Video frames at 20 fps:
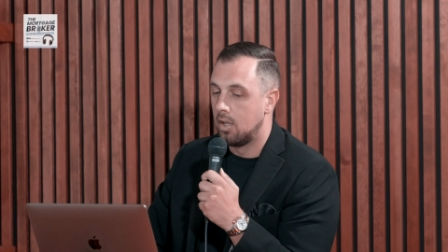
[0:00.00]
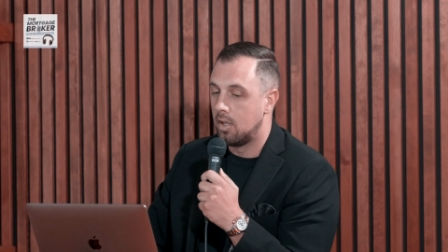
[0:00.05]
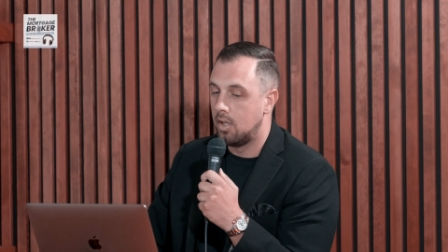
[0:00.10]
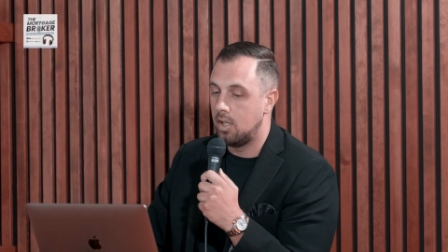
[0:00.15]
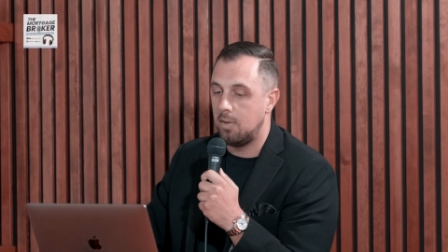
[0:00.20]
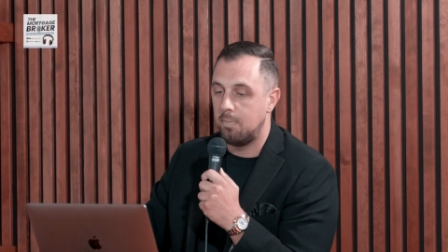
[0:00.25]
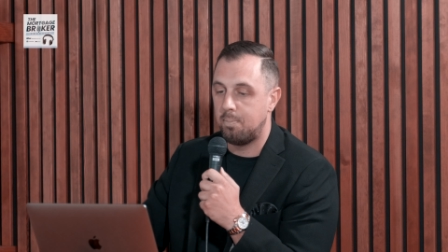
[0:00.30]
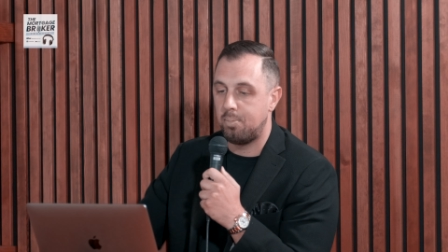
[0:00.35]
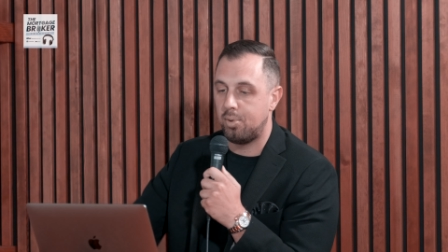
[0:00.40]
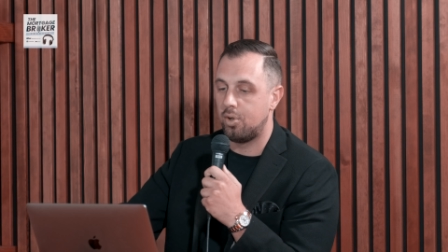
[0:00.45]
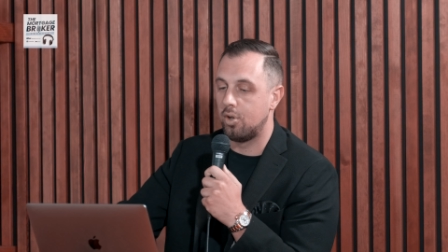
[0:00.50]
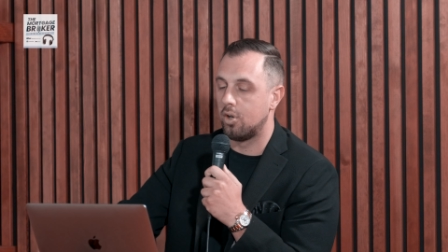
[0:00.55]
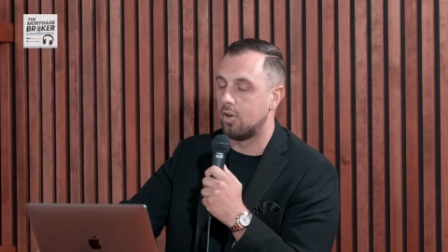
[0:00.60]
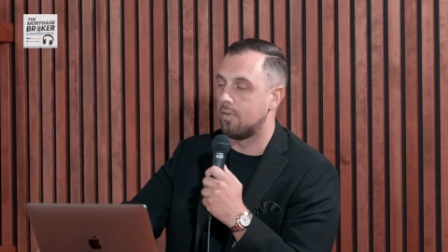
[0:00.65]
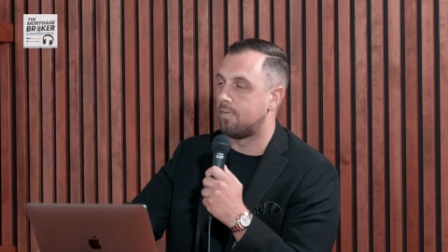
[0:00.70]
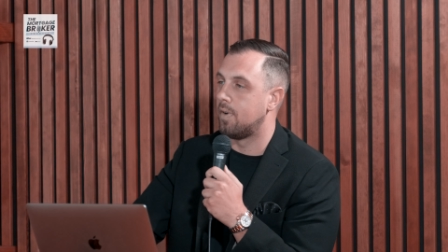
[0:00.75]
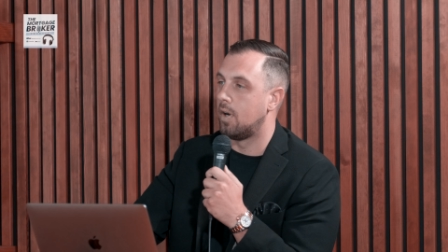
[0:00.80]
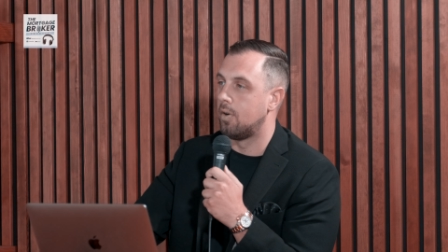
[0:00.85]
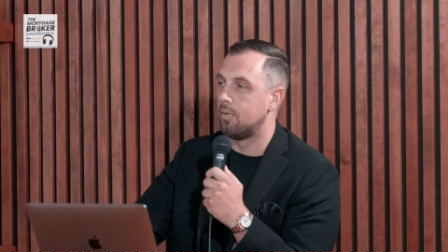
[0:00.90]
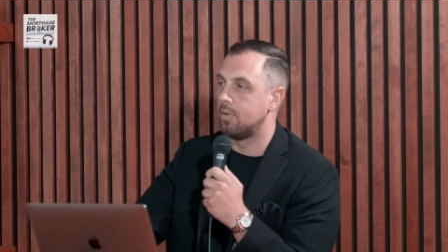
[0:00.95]
the pure
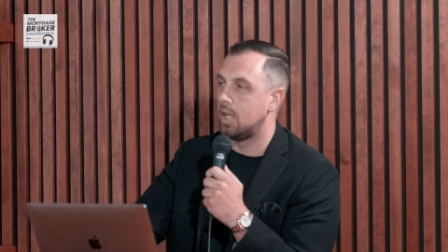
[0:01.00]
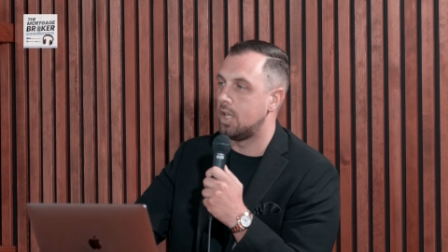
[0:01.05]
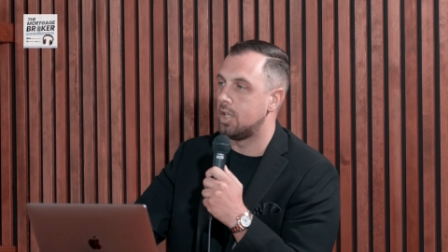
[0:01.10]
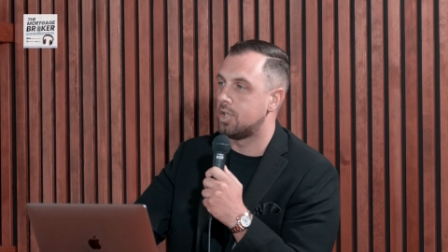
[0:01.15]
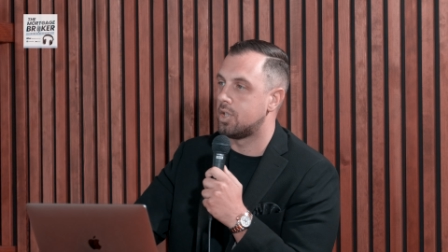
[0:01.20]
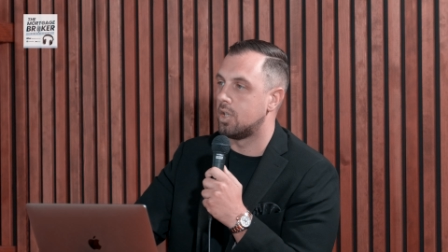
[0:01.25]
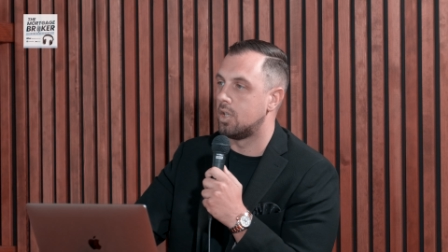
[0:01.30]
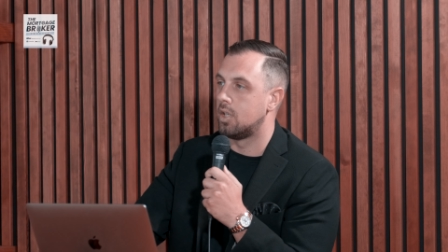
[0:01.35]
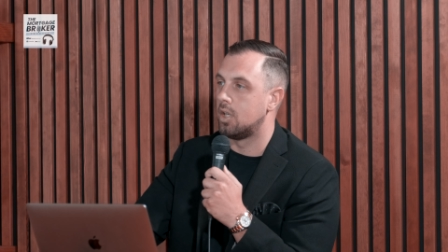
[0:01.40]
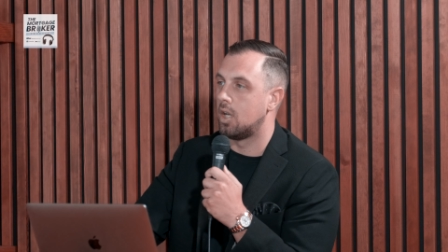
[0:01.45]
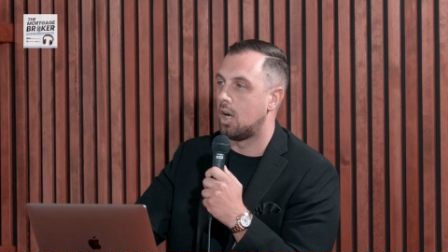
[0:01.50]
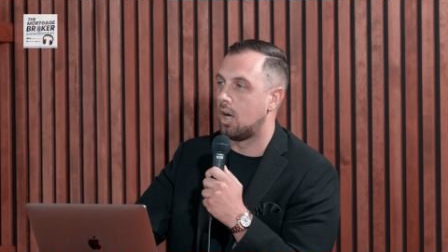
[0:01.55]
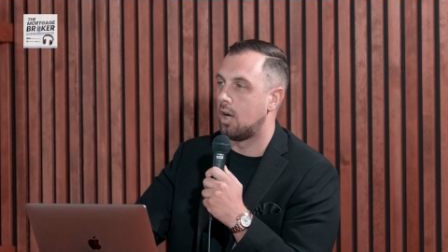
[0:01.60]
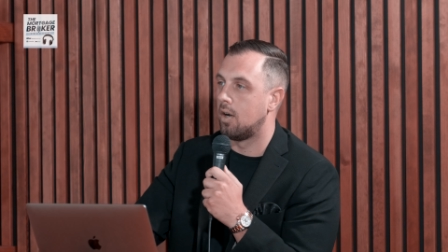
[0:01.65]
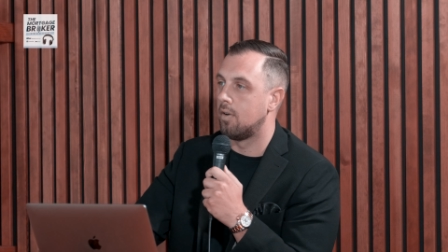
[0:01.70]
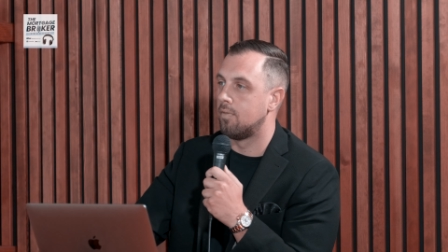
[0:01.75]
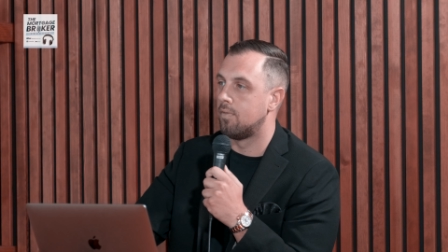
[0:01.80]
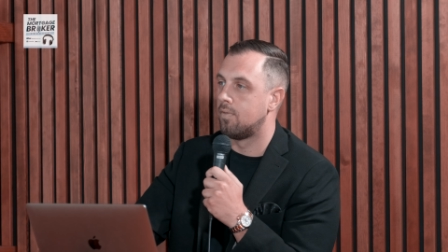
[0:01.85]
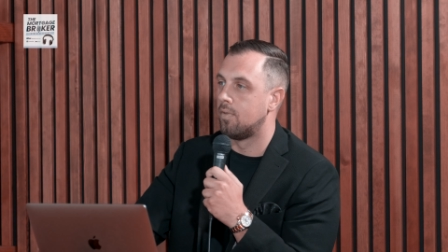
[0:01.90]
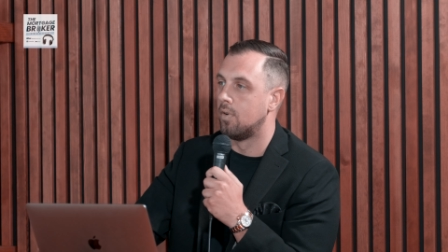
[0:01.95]
foundation
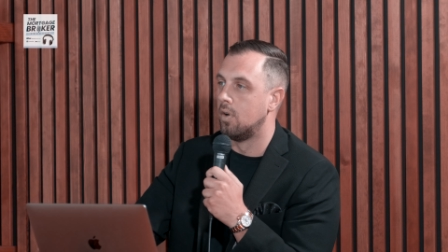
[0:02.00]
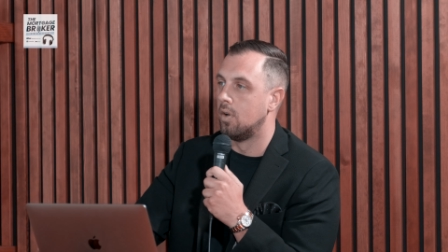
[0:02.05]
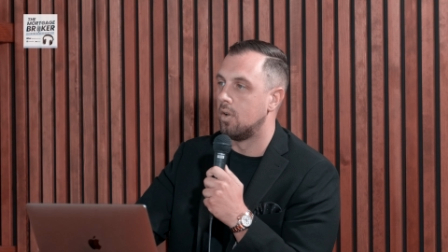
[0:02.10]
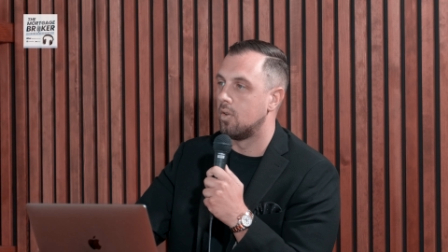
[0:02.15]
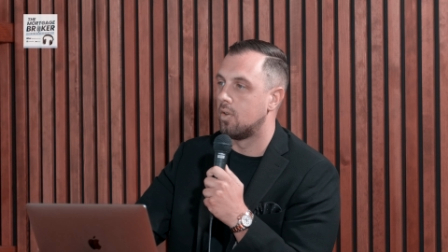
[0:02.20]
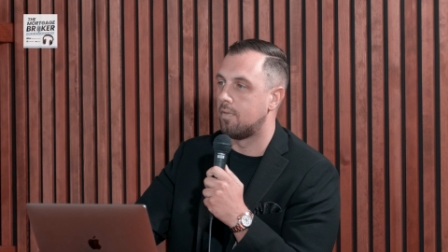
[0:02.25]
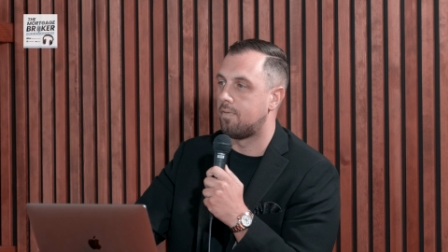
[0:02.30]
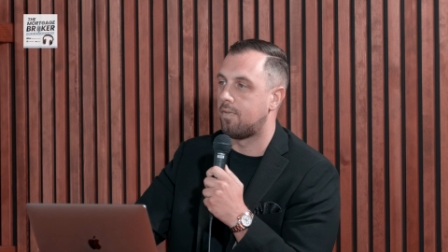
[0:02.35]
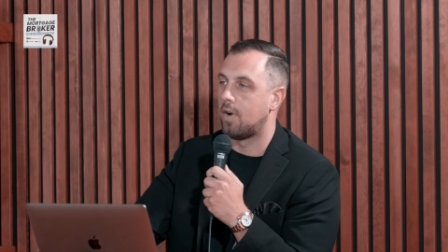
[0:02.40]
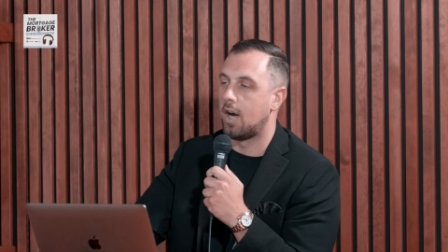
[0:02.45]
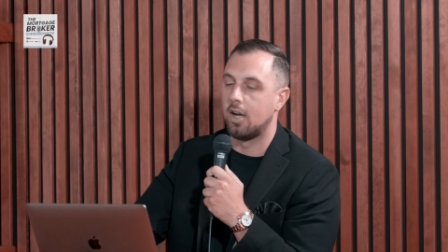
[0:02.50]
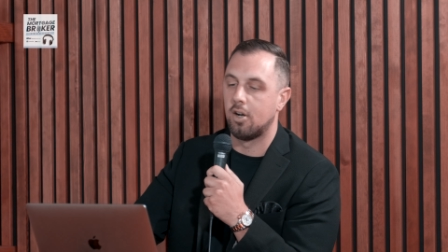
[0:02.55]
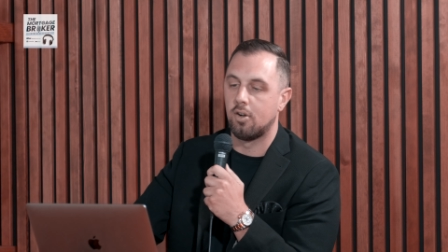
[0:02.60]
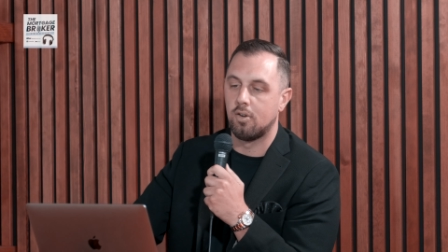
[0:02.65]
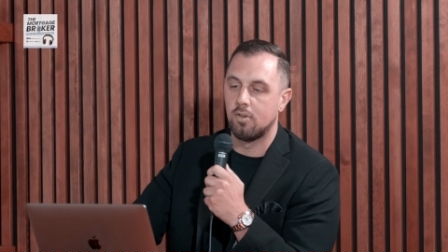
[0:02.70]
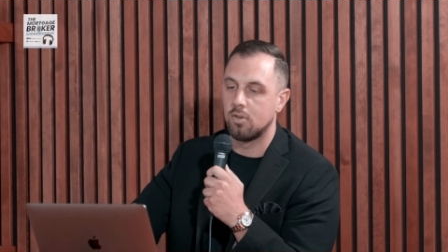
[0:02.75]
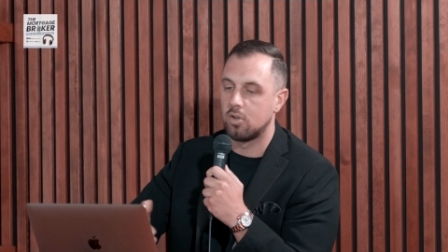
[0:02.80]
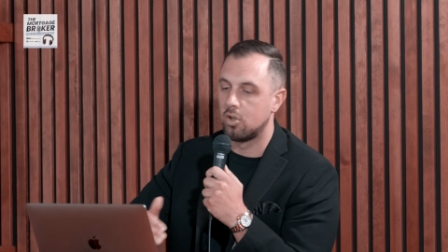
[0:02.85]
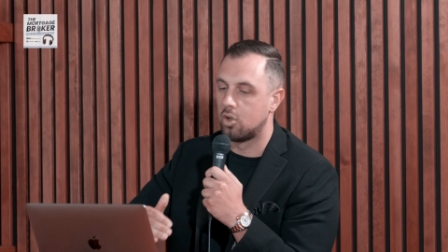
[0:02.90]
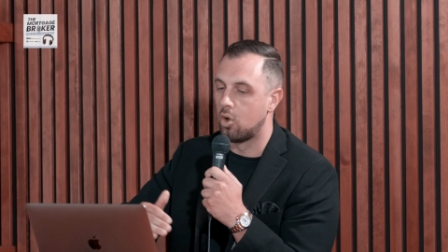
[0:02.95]
of the
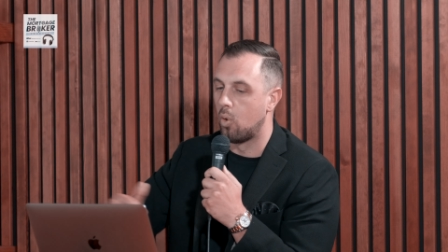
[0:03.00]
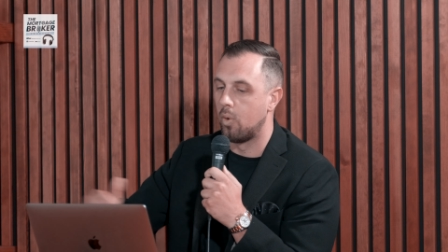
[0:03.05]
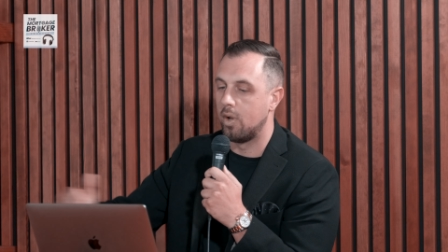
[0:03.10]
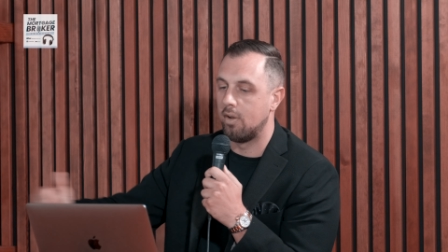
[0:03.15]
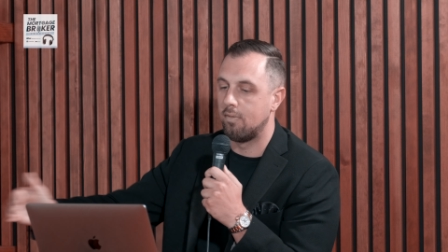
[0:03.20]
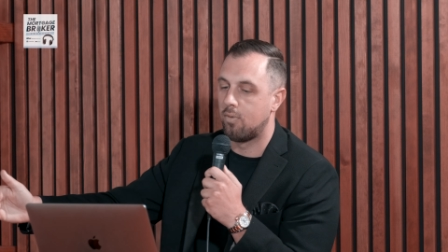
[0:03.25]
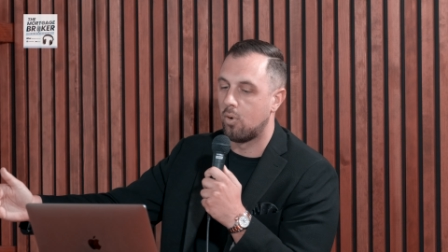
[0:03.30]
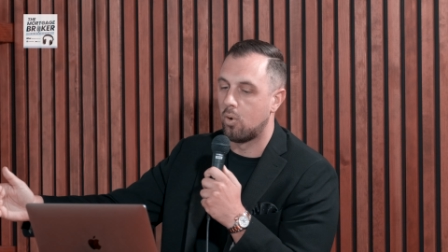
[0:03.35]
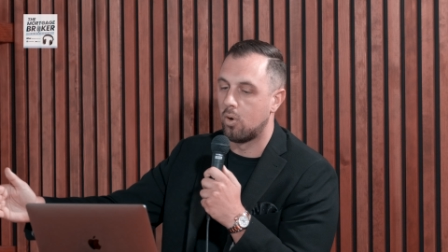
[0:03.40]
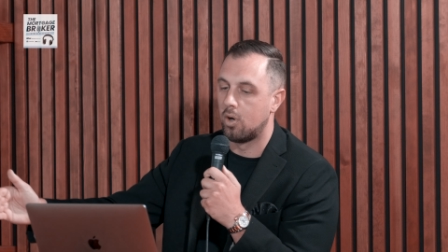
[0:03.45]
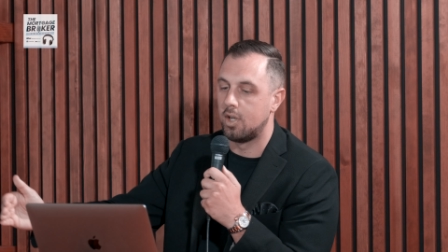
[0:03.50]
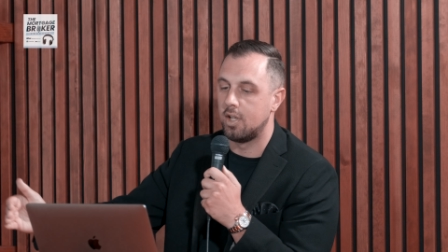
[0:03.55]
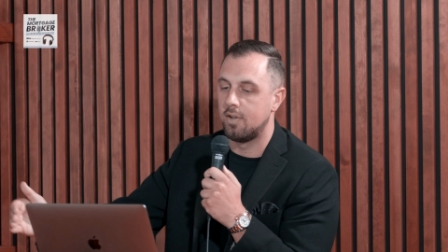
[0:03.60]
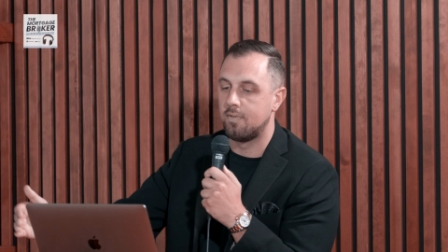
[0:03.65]
file going forward.